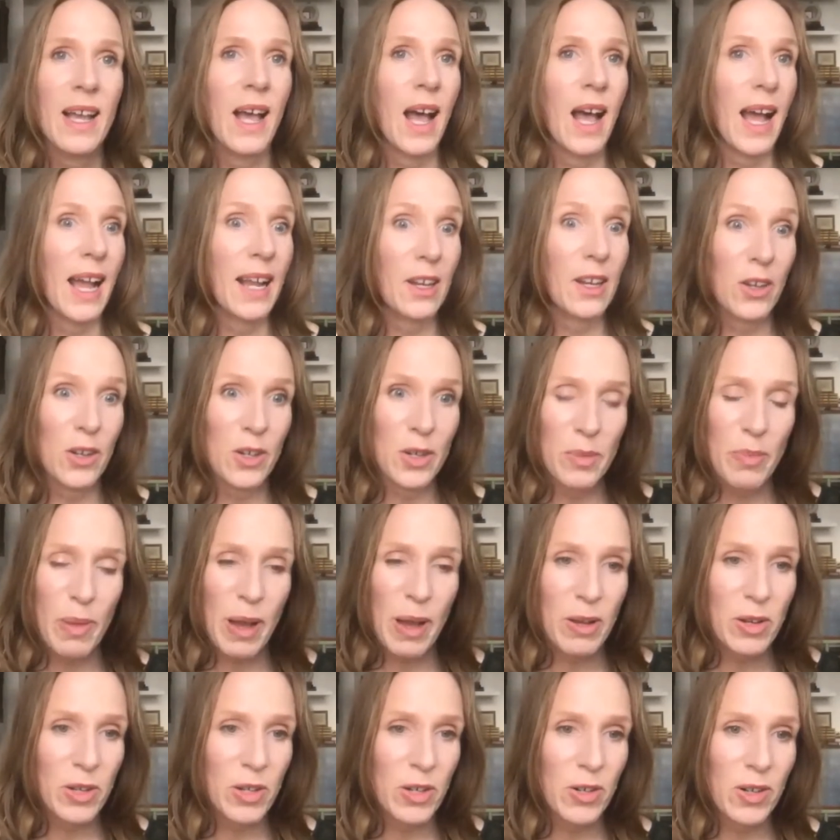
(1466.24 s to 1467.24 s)
I learned
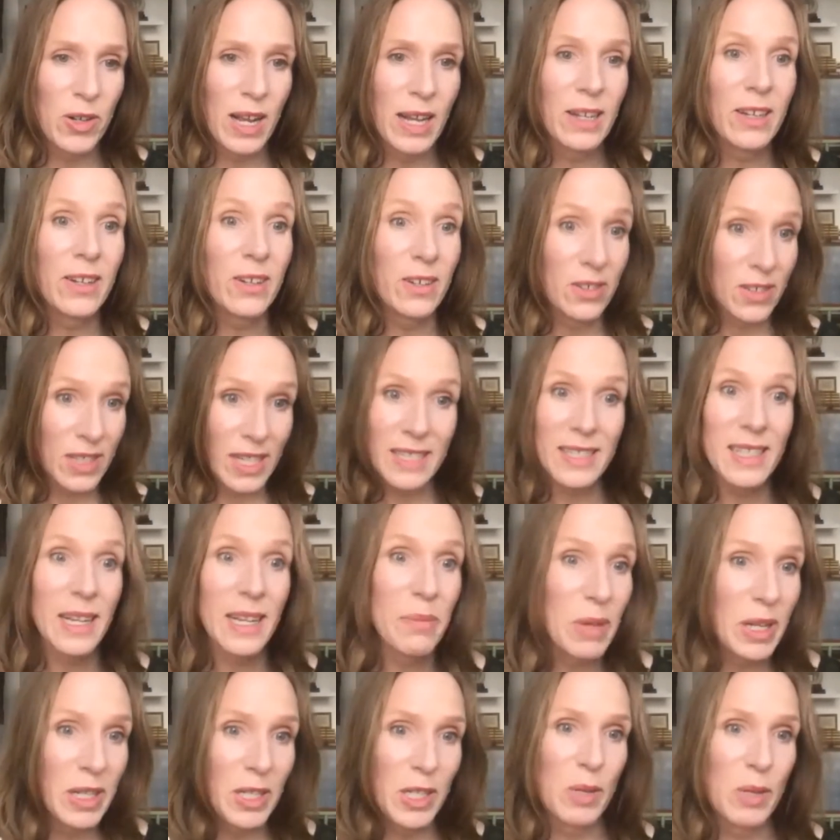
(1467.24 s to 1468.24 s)
about her. I learned, as I
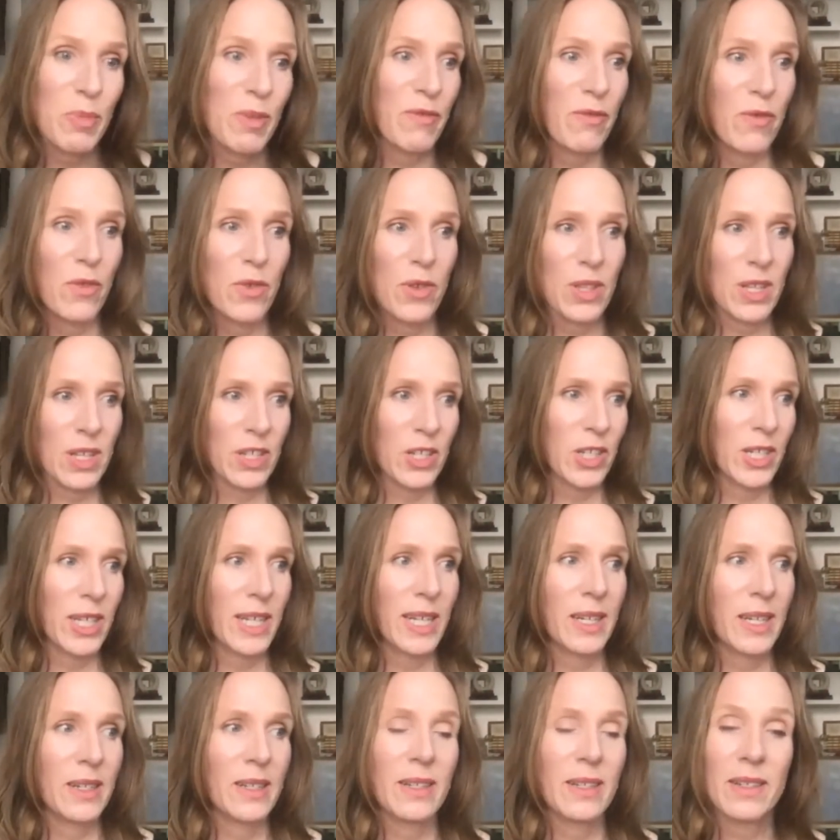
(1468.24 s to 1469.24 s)
mentioned before, that she
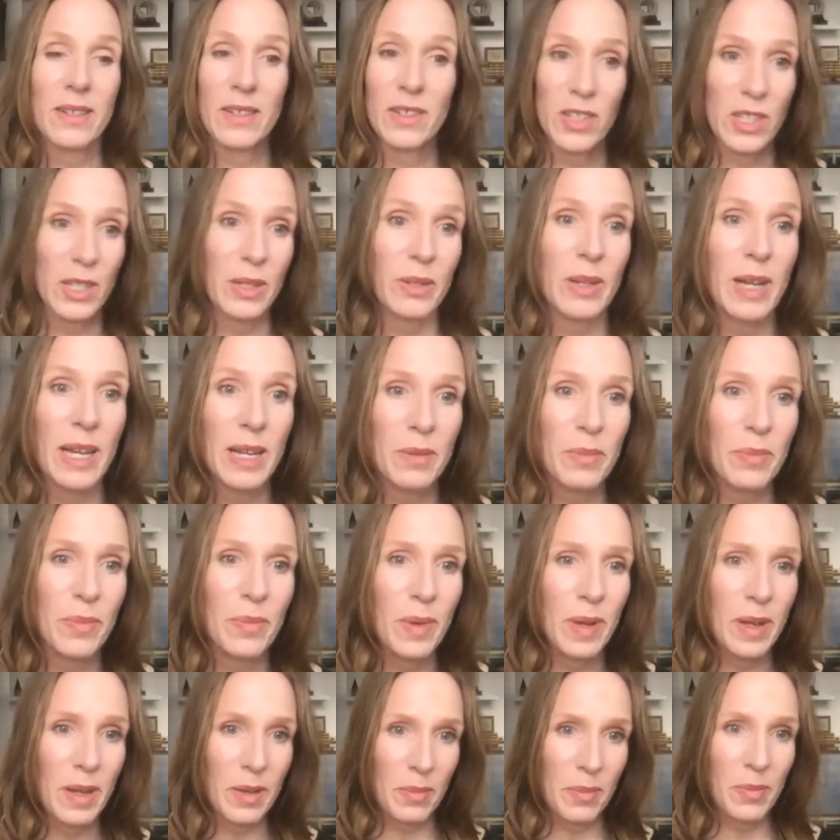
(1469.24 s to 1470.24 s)
had
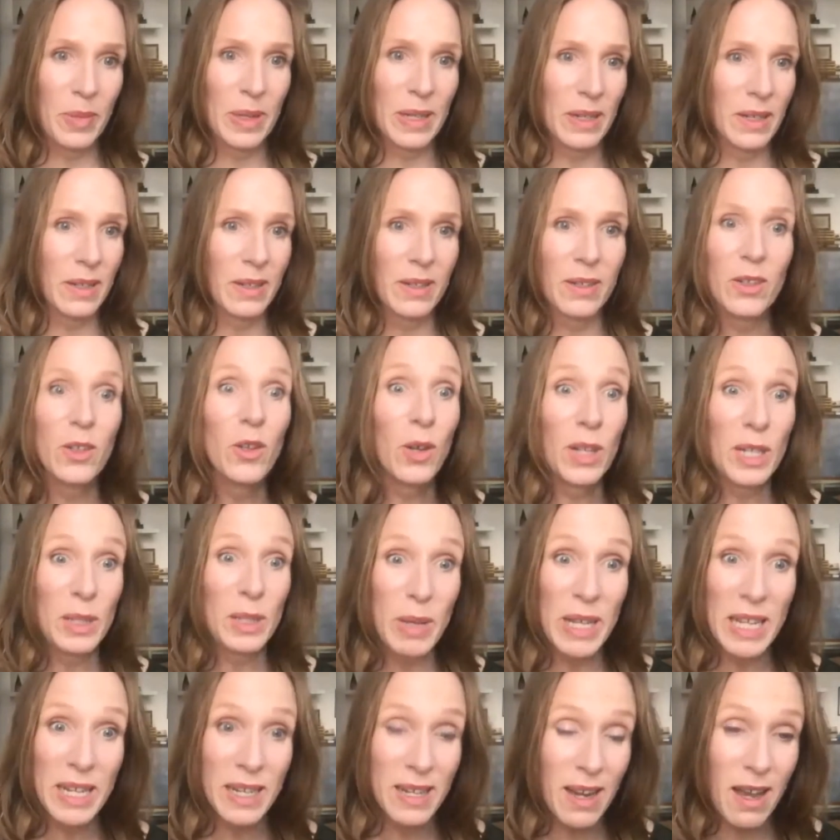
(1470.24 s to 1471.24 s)
been going to
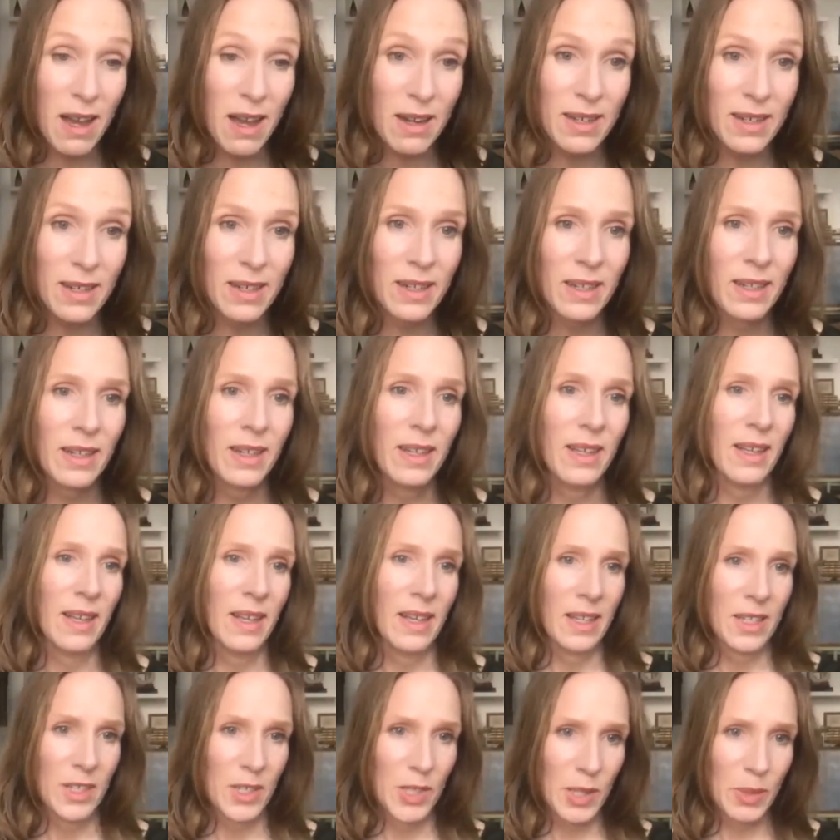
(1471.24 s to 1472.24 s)
be a nun.
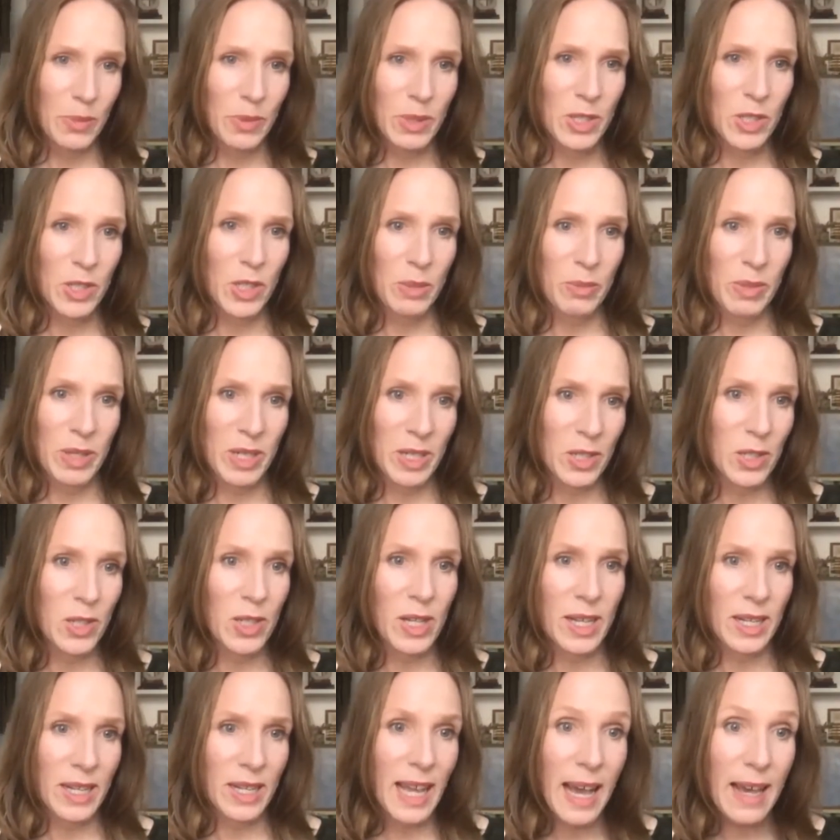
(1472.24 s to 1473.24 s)
She had been
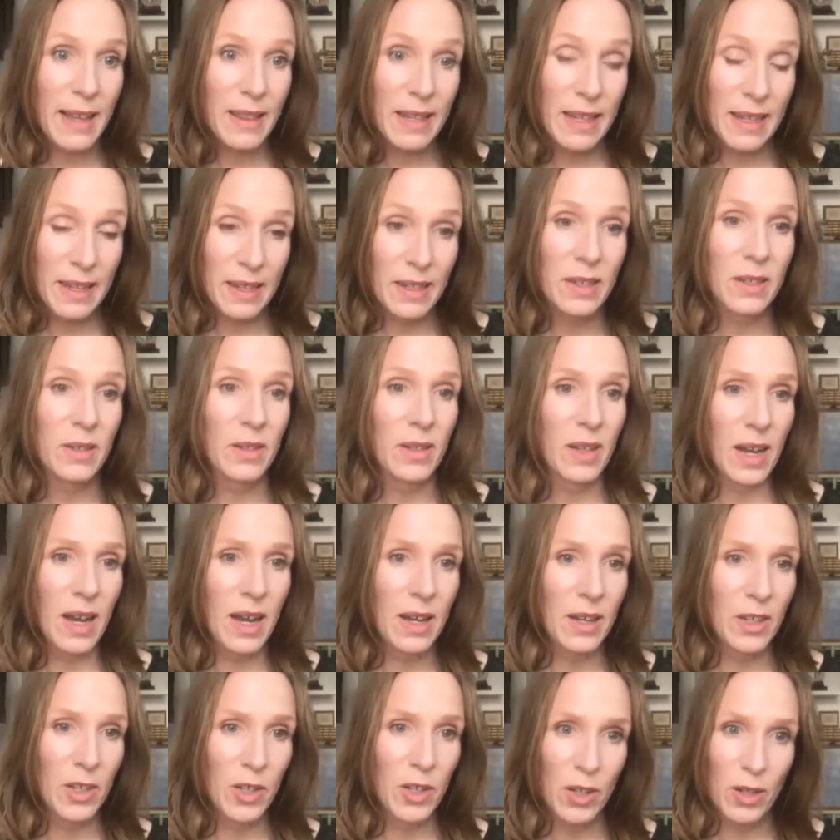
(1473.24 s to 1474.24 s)
a Catholic
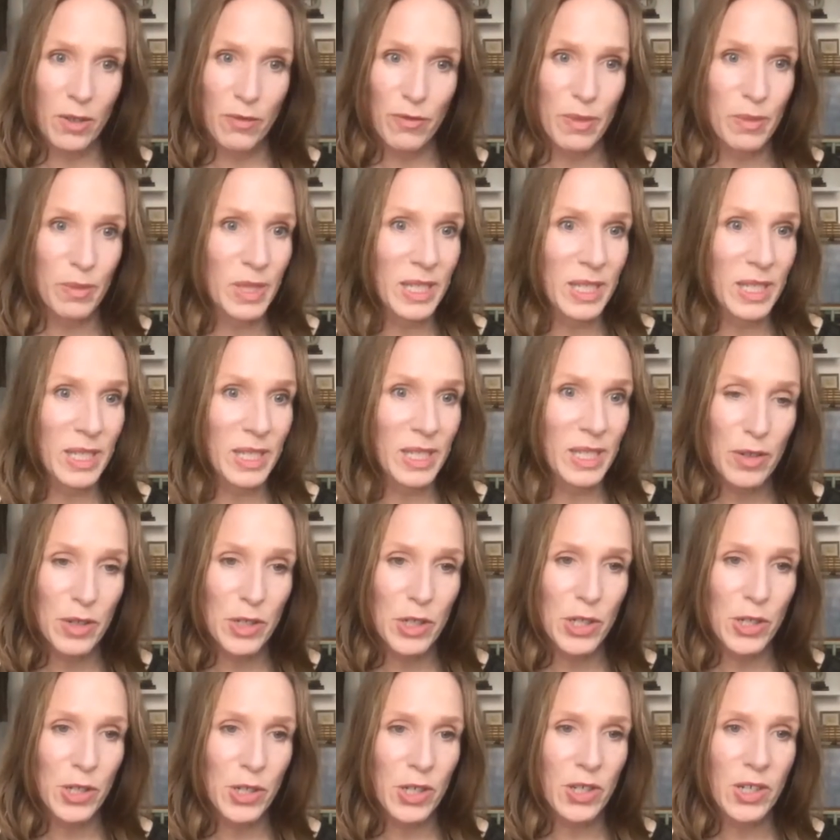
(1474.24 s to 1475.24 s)
girl from
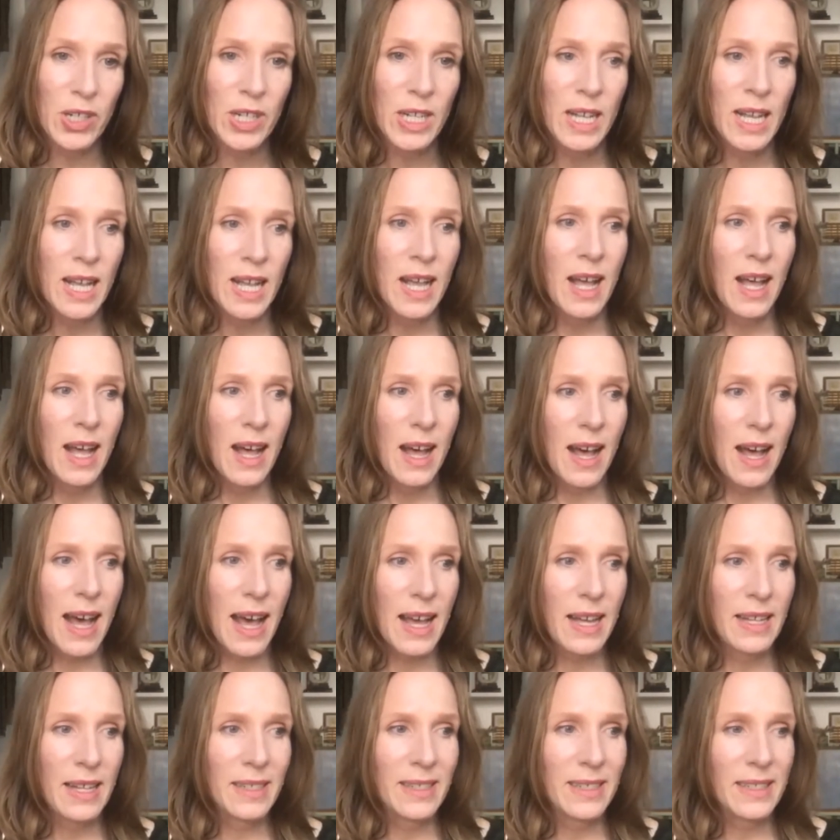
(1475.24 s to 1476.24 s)
Staffordshire,
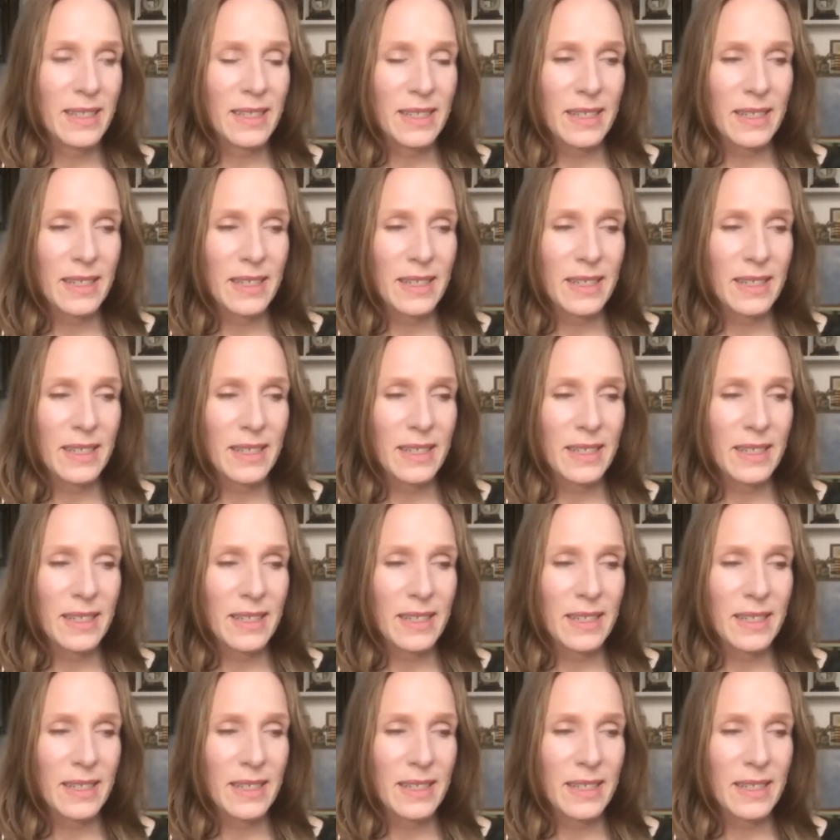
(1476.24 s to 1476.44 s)
and